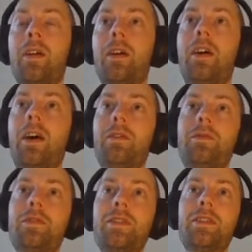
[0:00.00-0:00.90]
I have
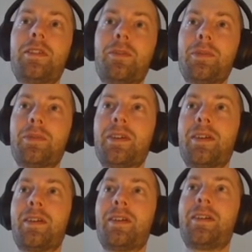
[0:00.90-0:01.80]
shitty computer
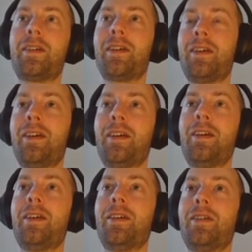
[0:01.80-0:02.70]

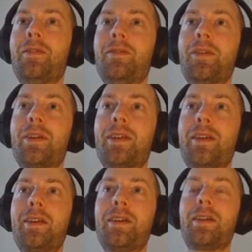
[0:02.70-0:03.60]

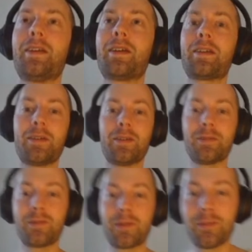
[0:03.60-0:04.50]
working like
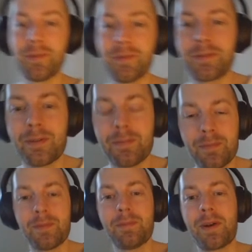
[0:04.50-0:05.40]
from
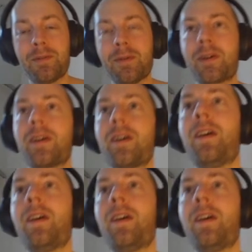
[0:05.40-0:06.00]
my work,